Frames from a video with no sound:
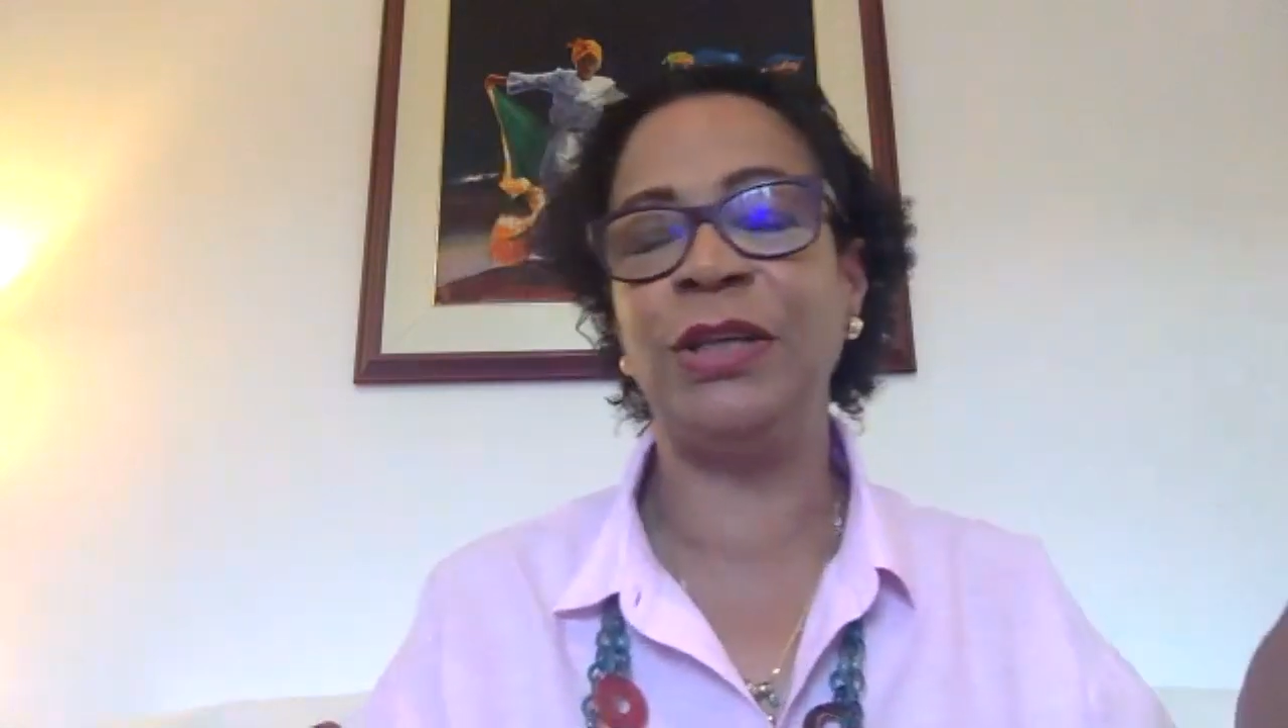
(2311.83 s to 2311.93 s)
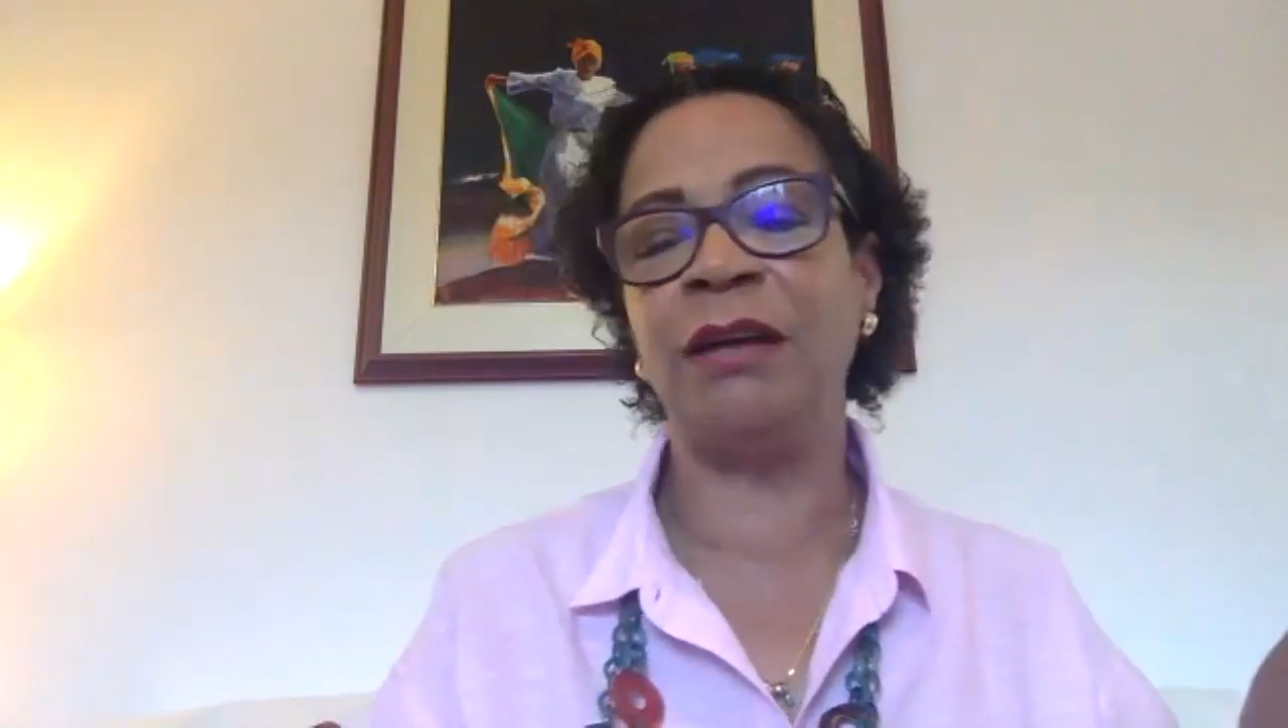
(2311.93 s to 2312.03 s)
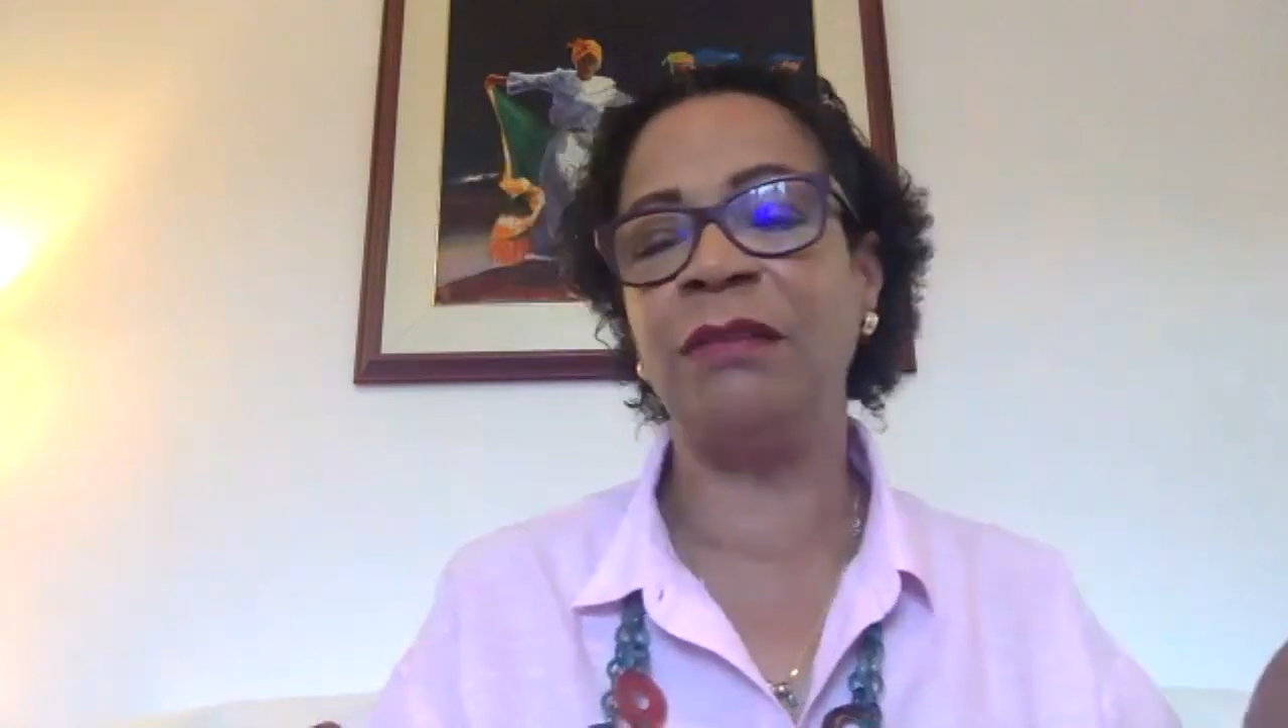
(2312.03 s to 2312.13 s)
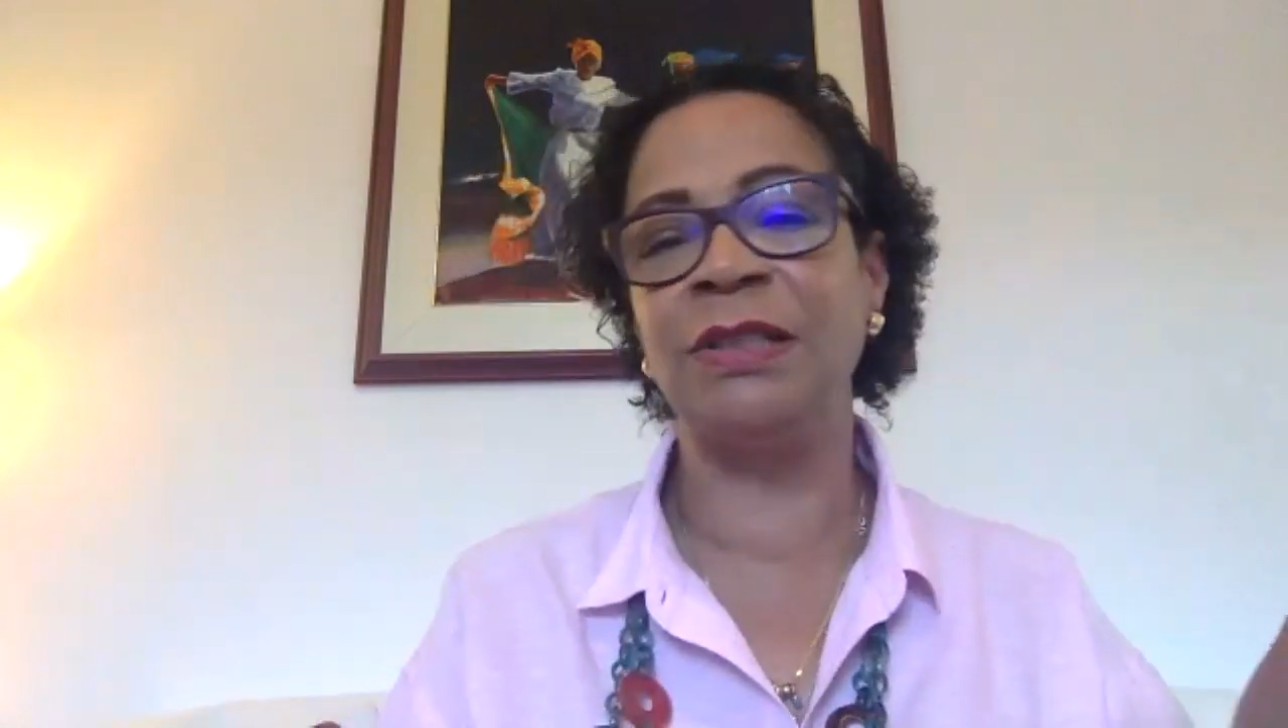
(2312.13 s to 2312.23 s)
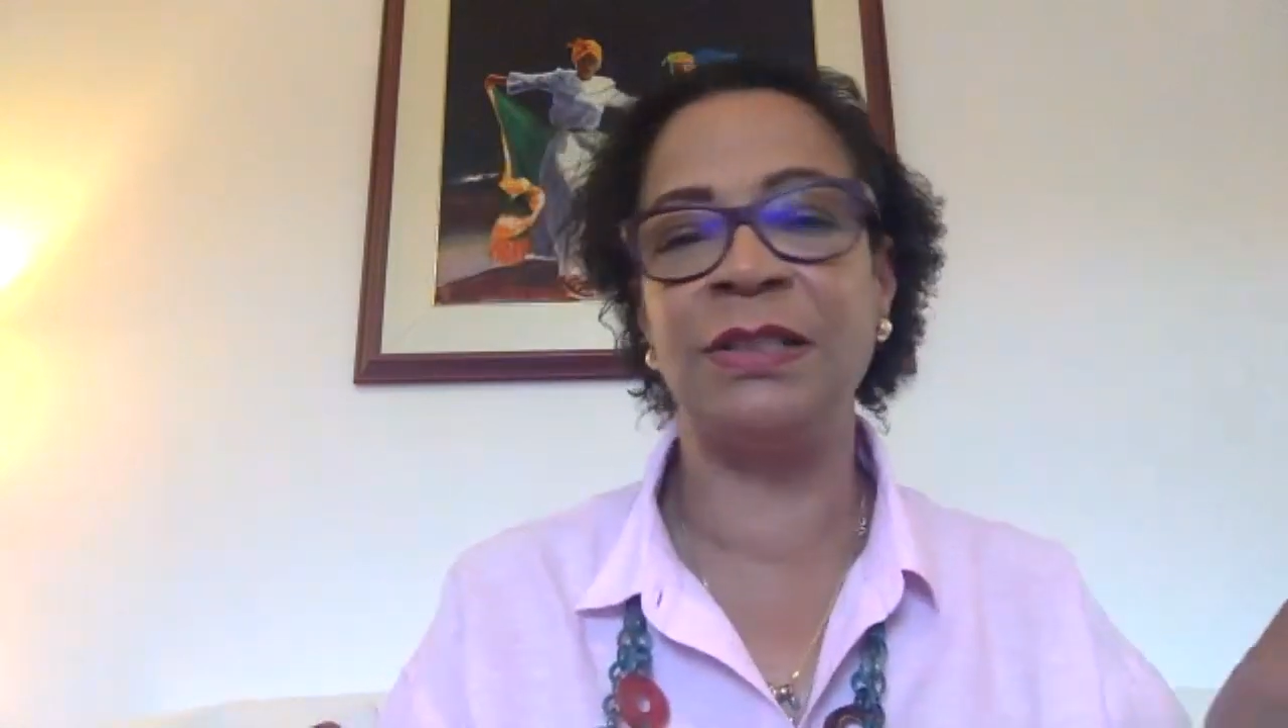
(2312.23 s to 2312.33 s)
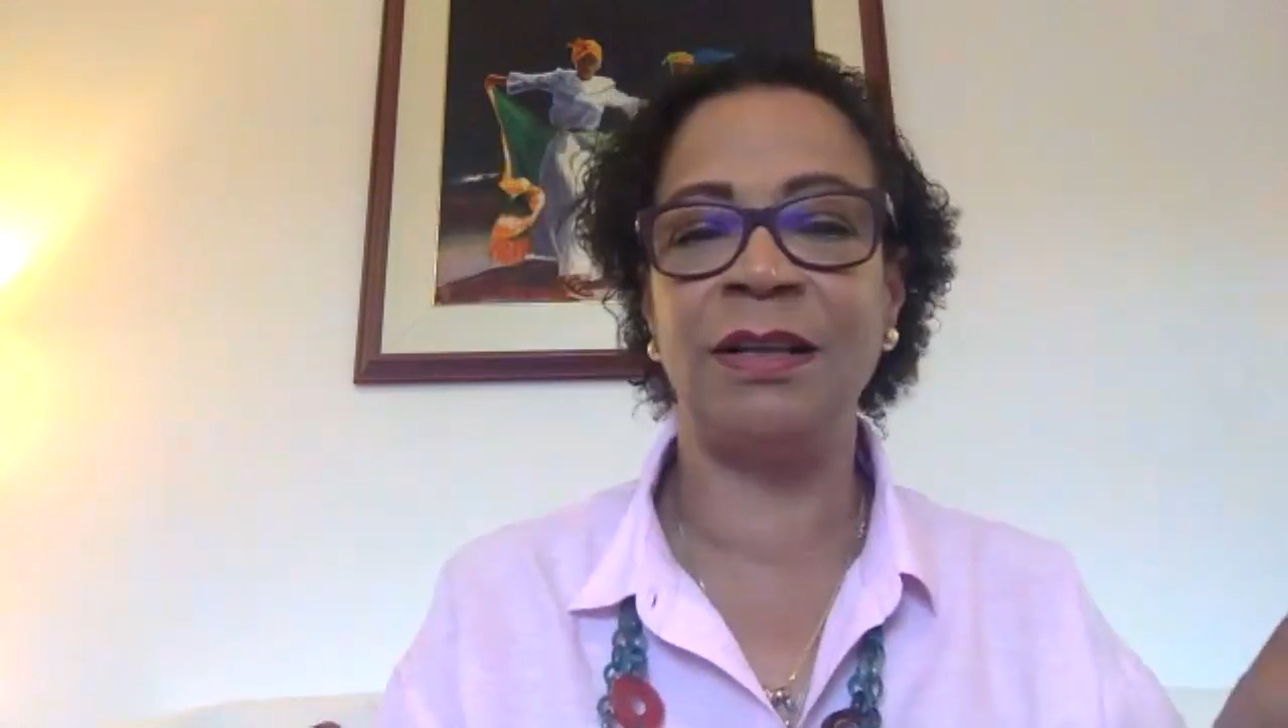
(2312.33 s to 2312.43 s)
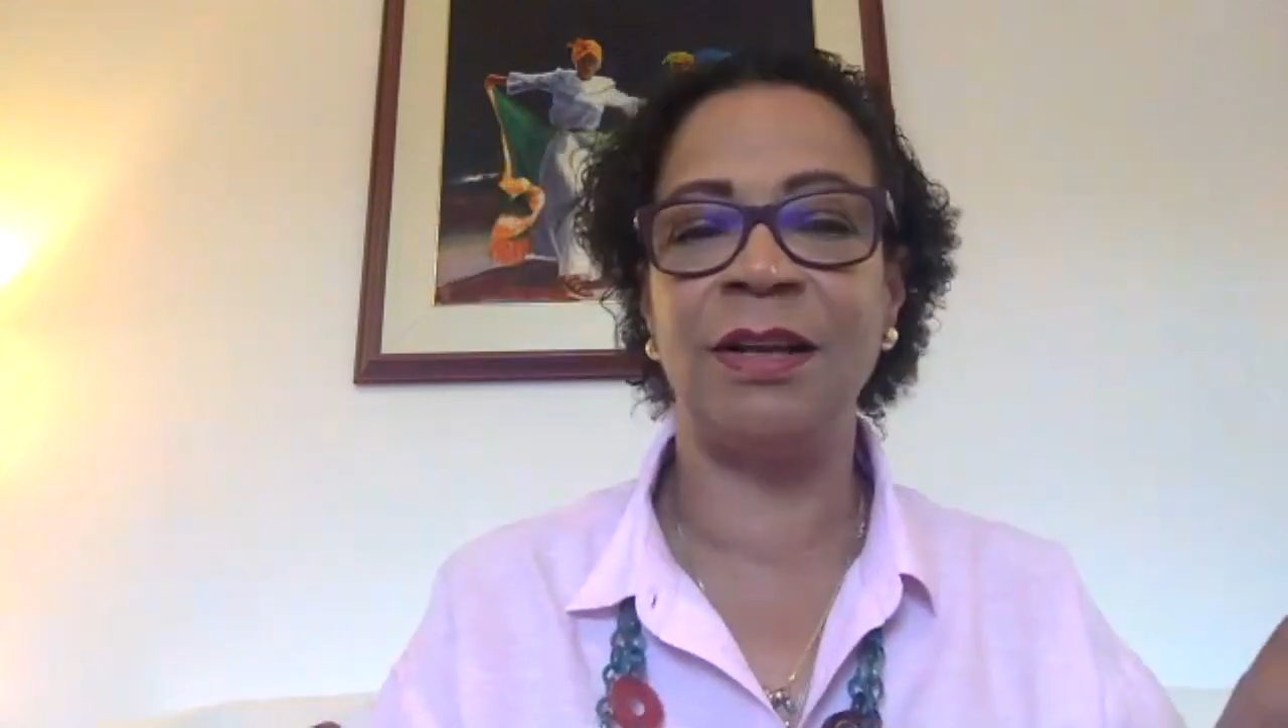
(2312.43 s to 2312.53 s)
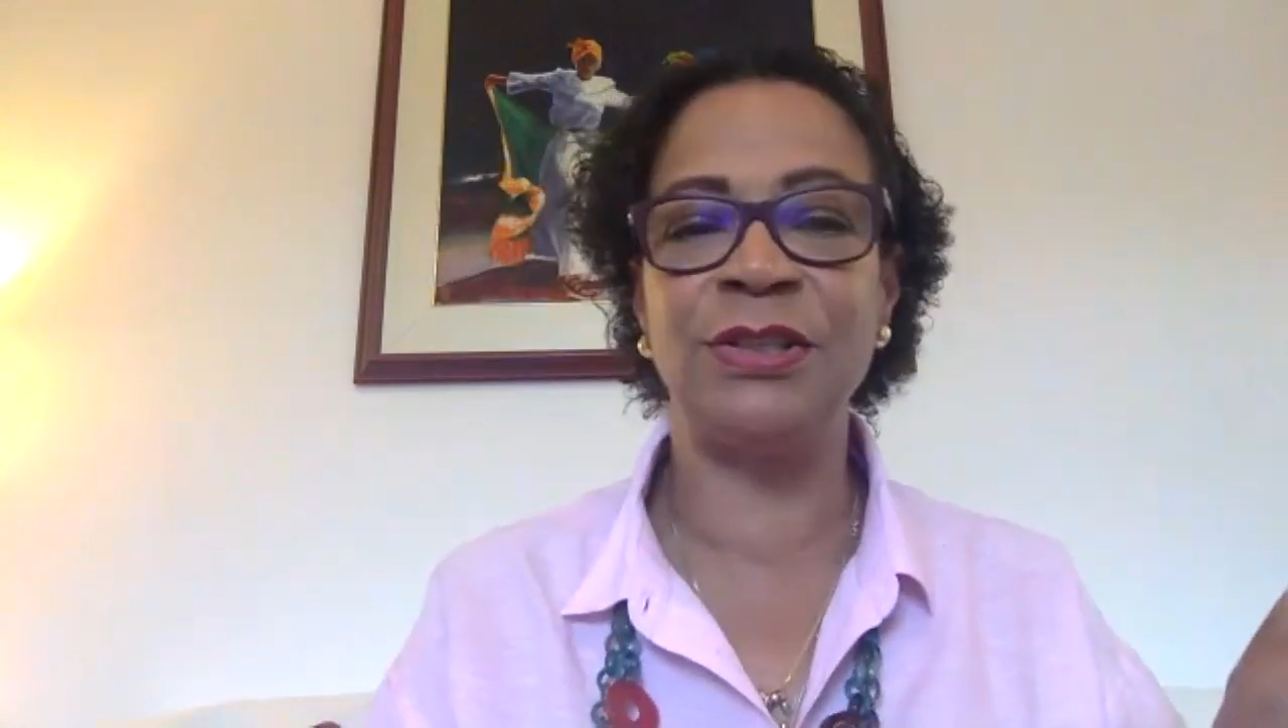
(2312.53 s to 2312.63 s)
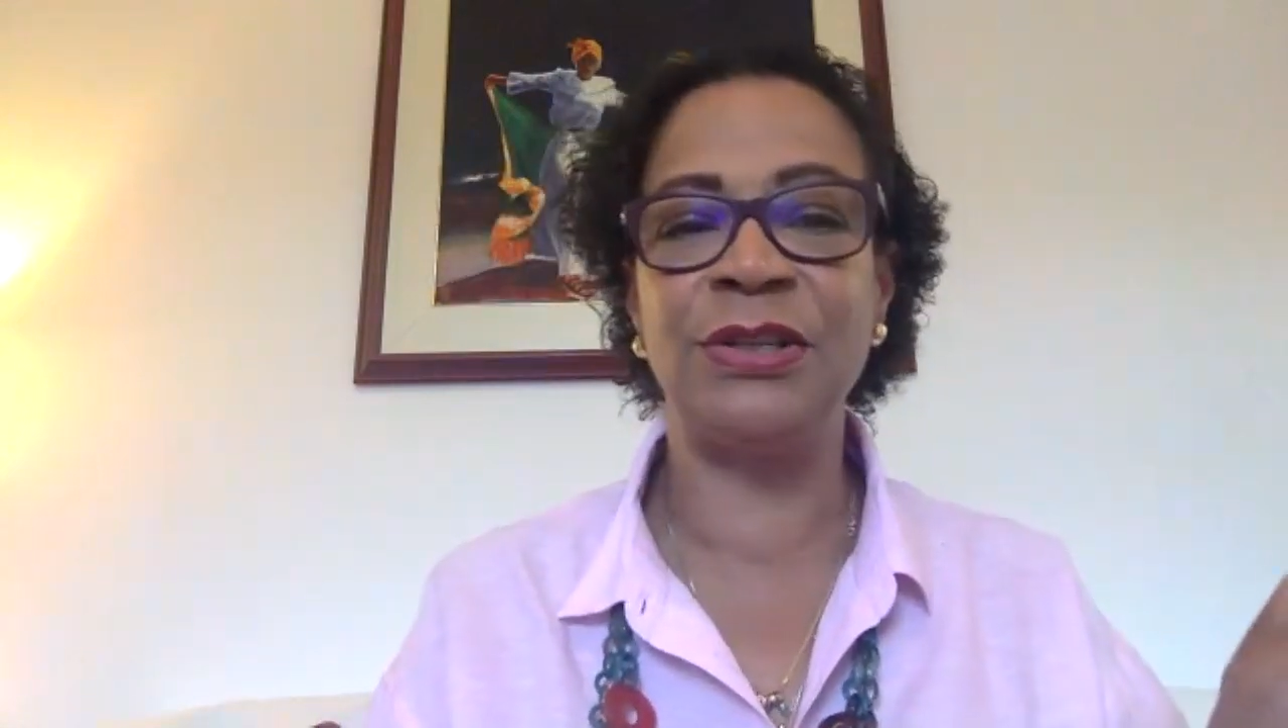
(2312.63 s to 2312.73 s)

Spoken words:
young to start